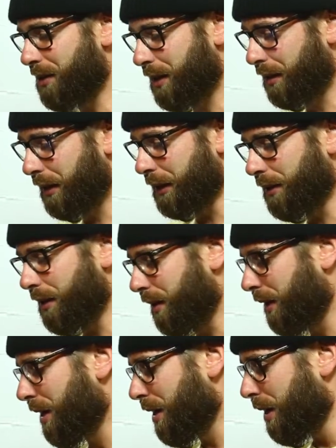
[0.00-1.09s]
I kind of like the
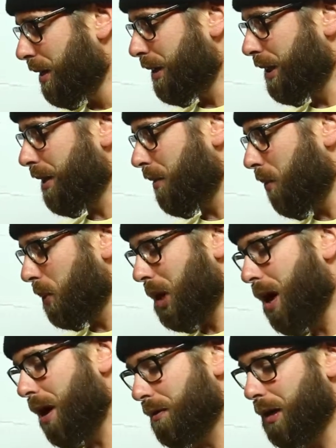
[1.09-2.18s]
old
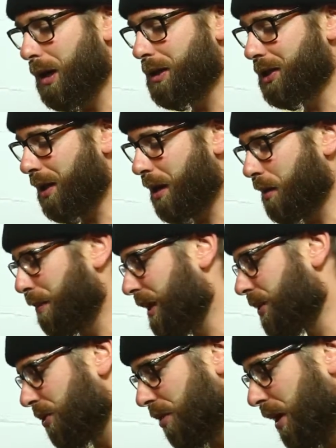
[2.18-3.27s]
hot rod style
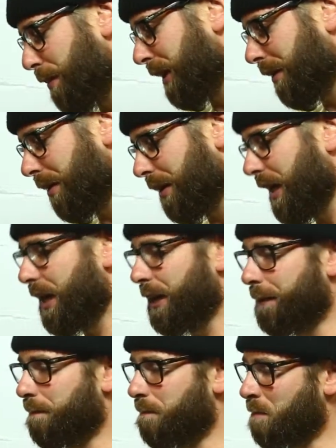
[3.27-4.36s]
pinstriping and all that,
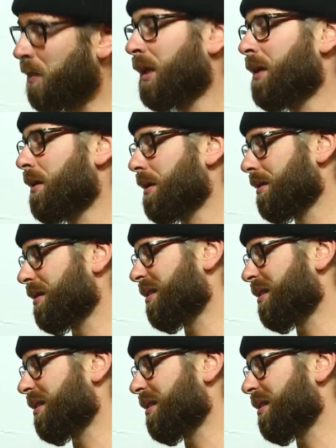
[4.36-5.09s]
and the